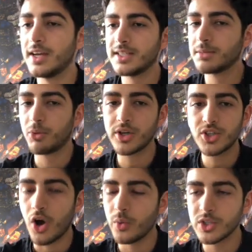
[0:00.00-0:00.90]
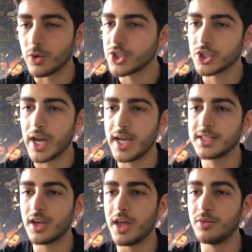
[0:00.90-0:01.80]
It's important to always wash your
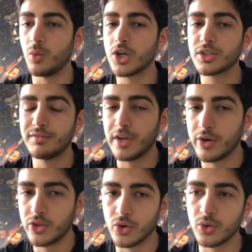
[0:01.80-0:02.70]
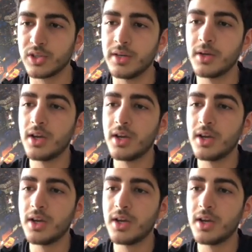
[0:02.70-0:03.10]
hands and wash them very thoroughly.